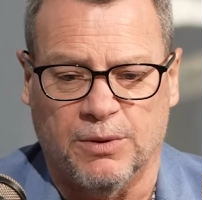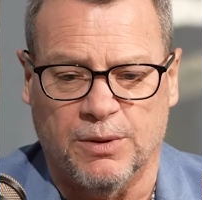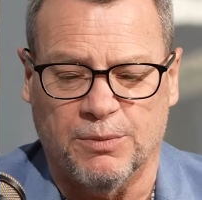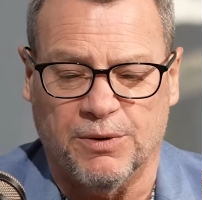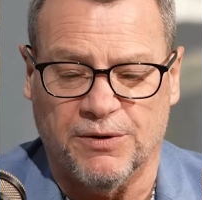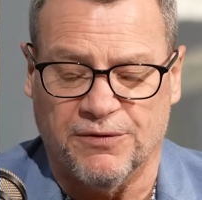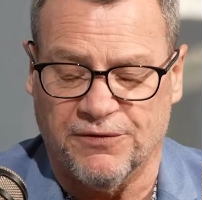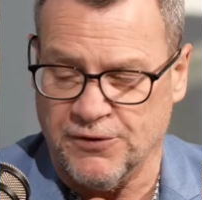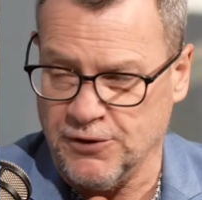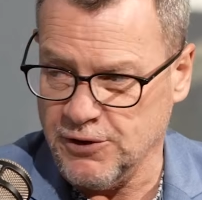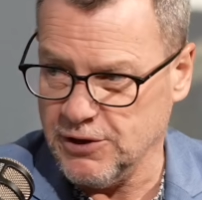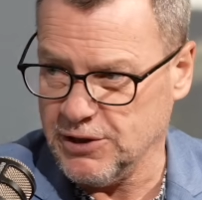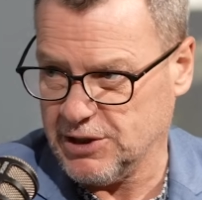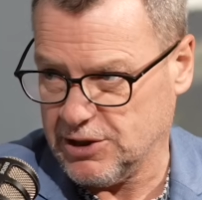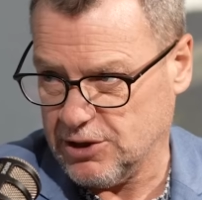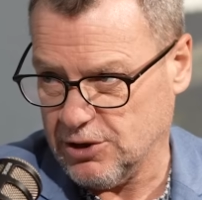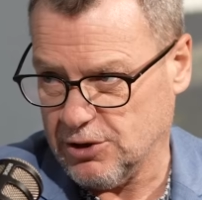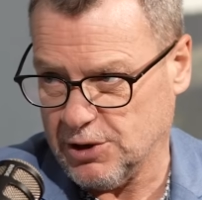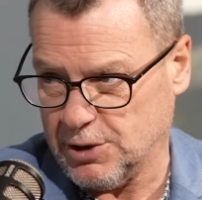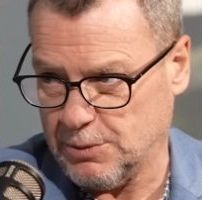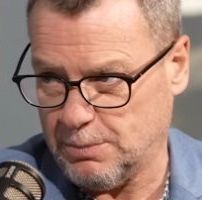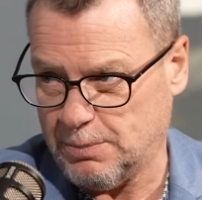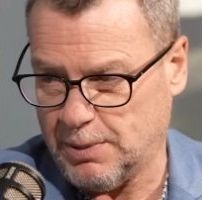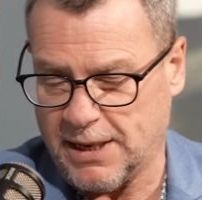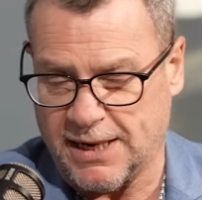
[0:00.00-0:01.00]
When we first
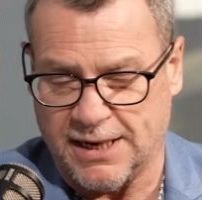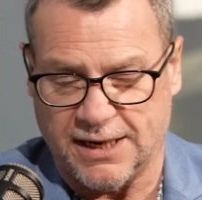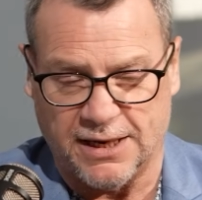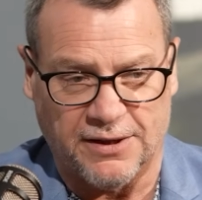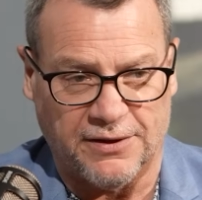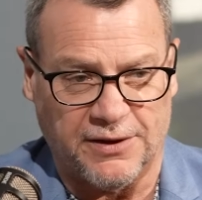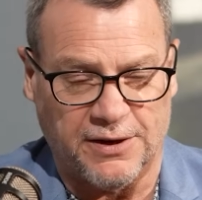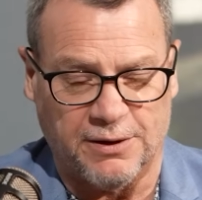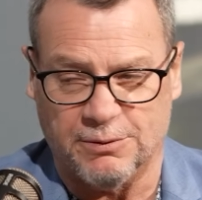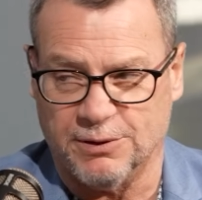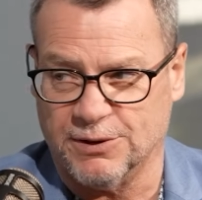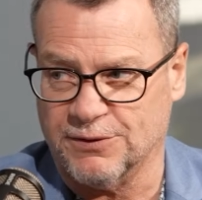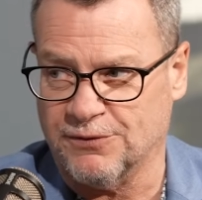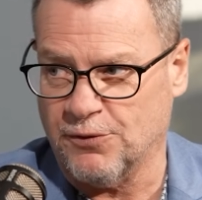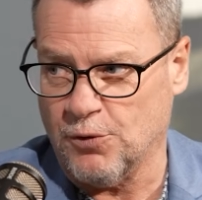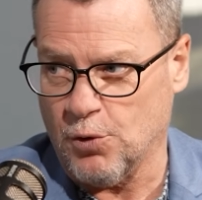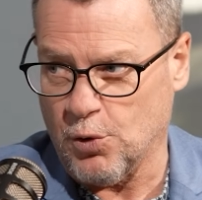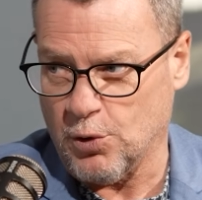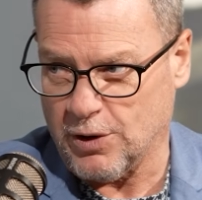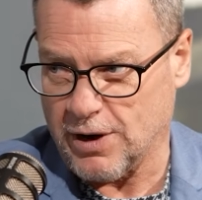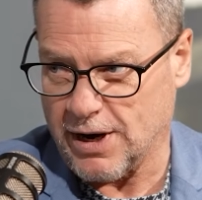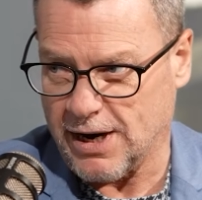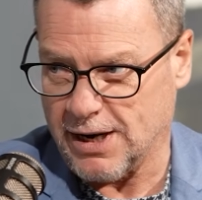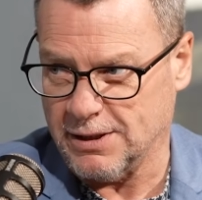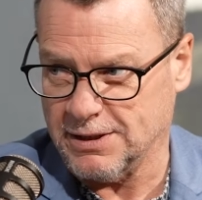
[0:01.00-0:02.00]
started planning, I think it was
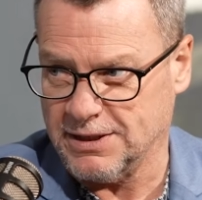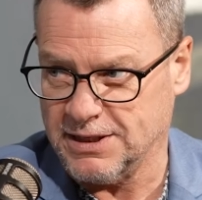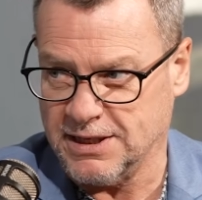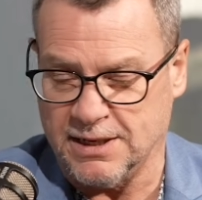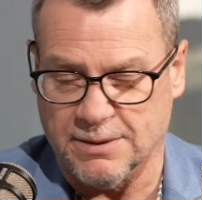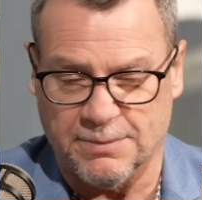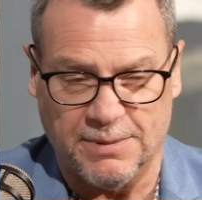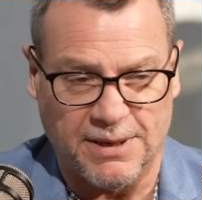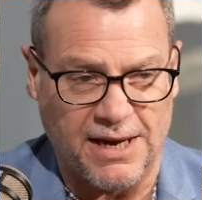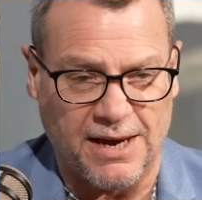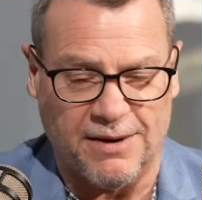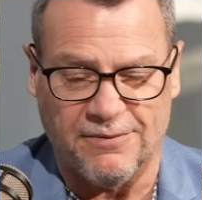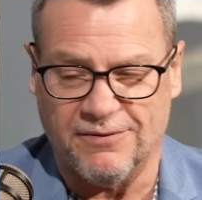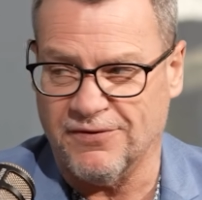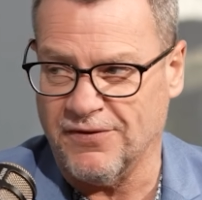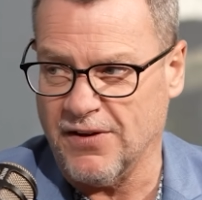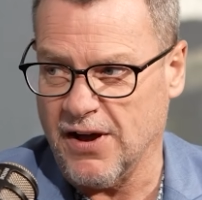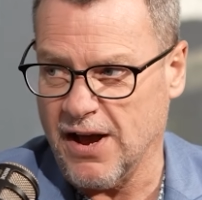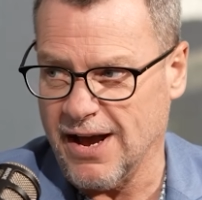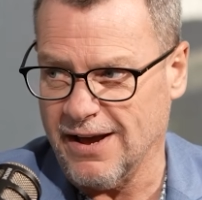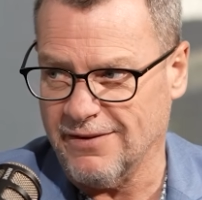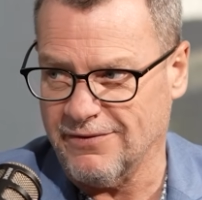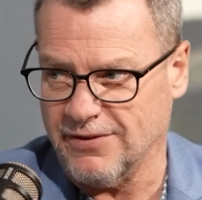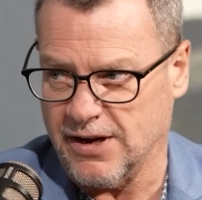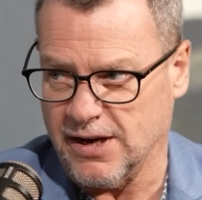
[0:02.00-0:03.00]
4 hours, then it became
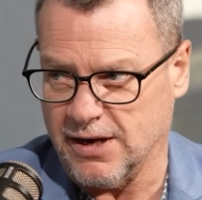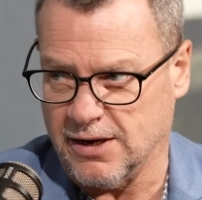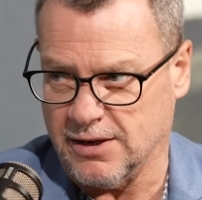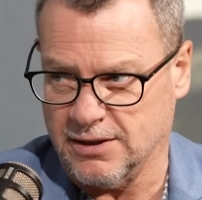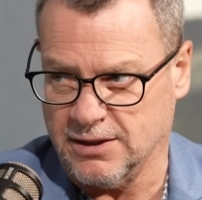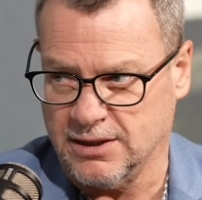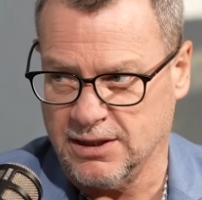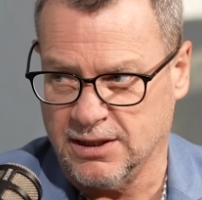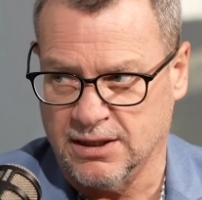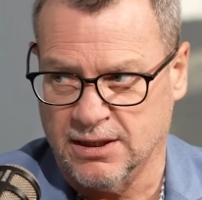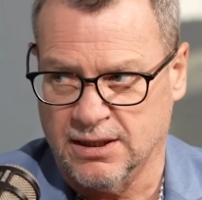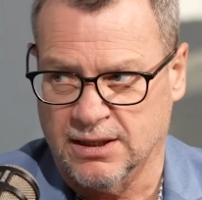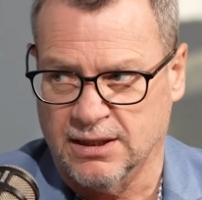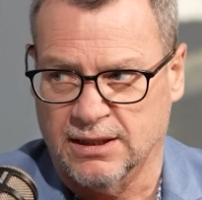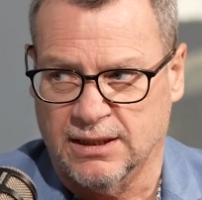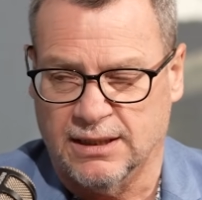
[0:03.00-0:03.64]
5 hours.